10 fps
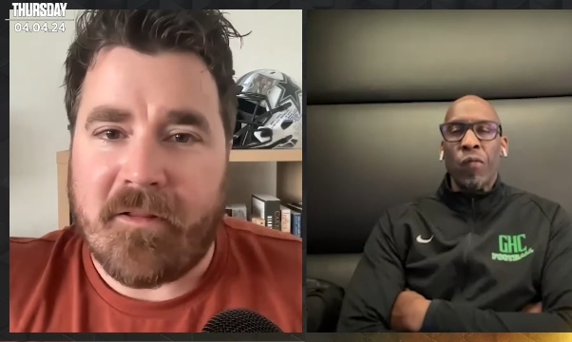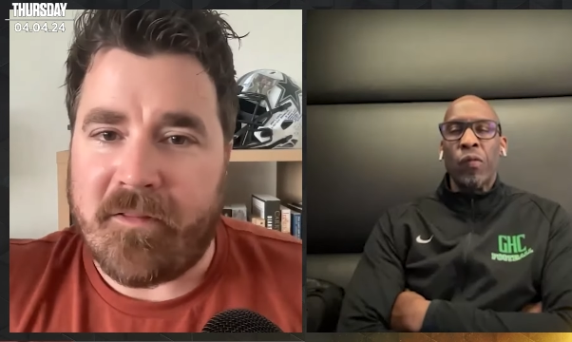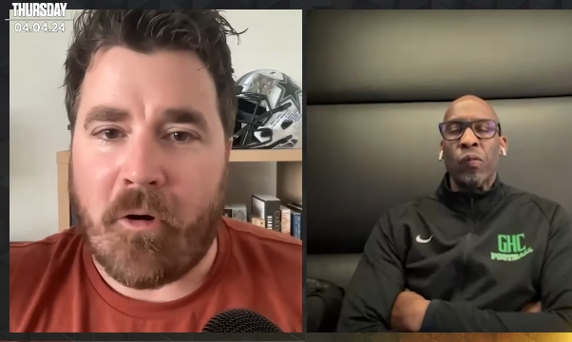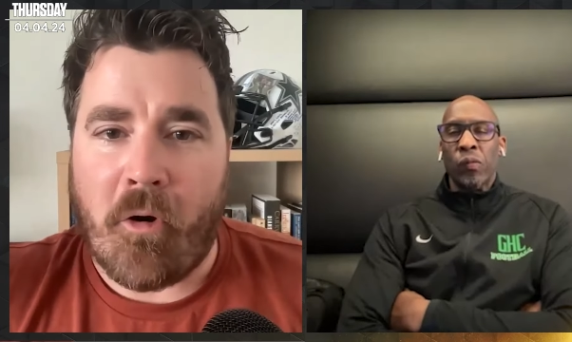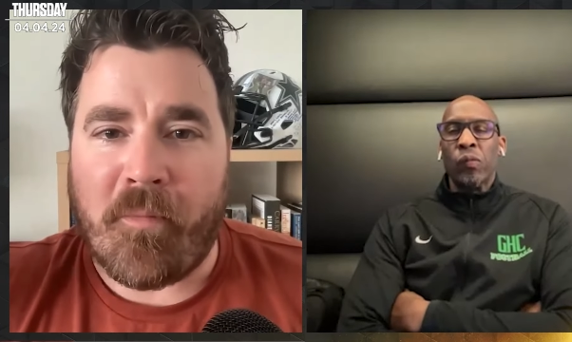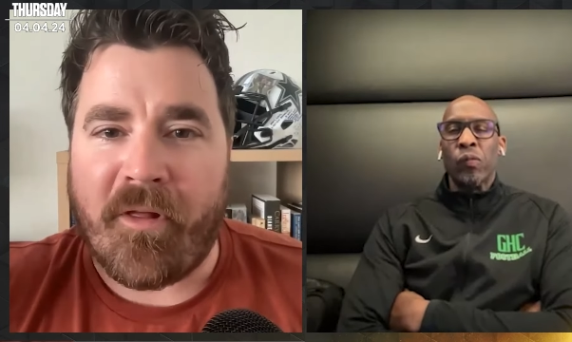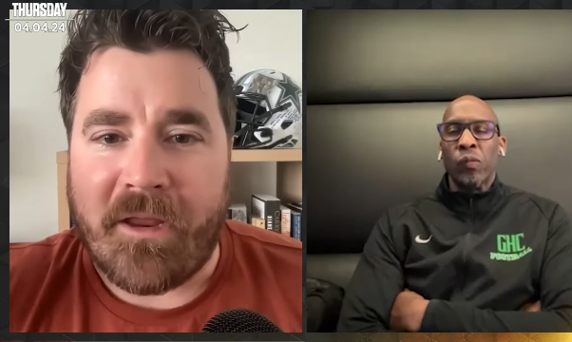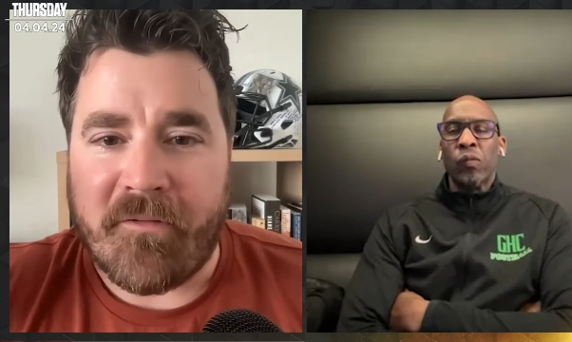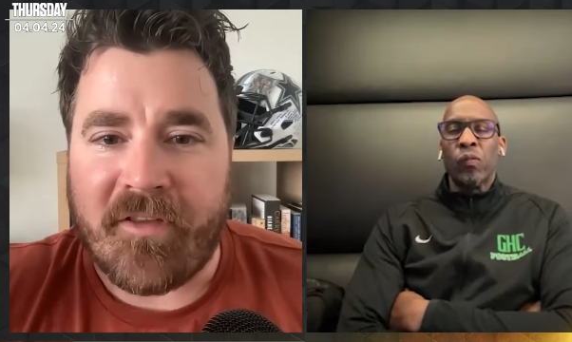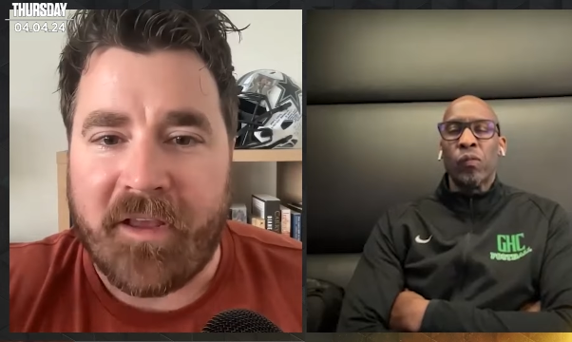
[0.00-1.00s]
Speaker 1: there are plenty
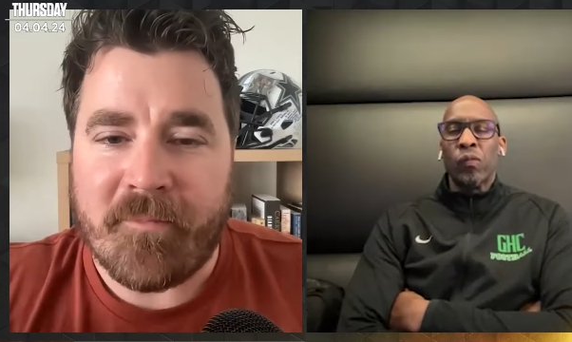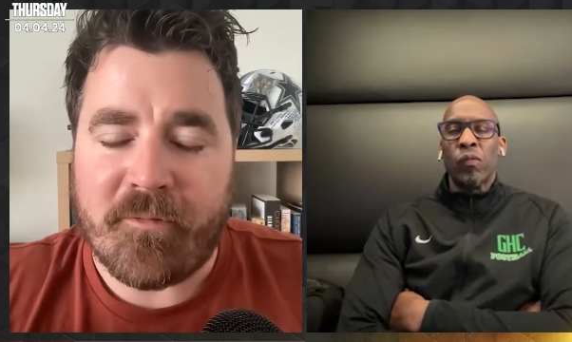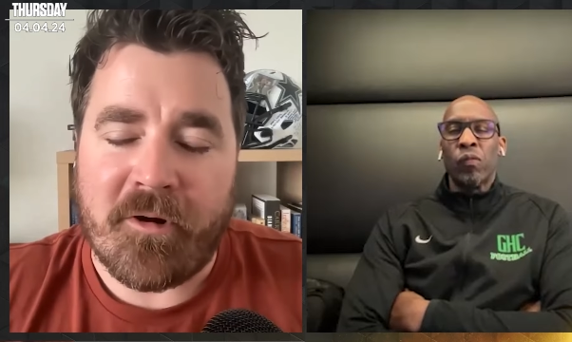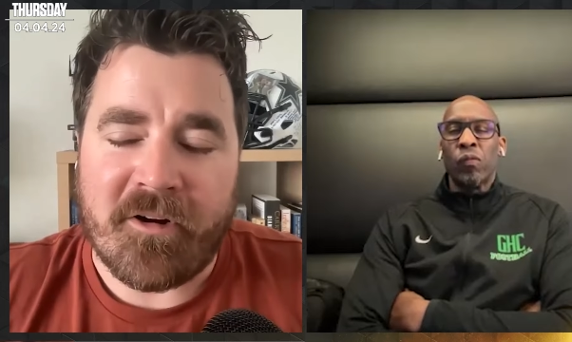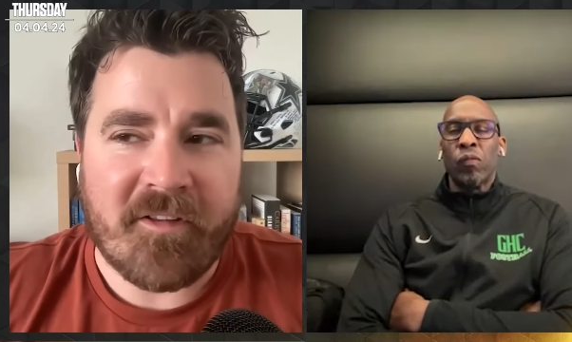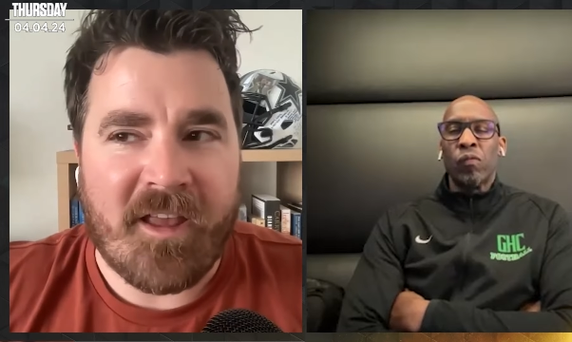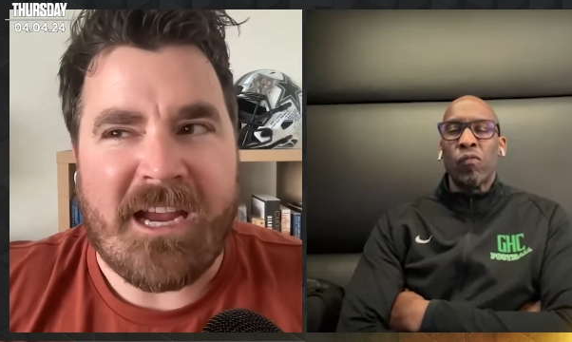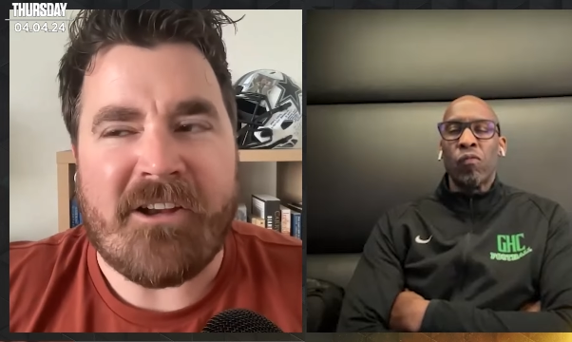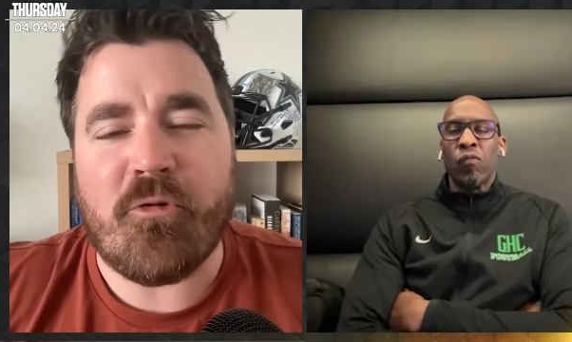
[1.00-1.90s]
of teams where it's like,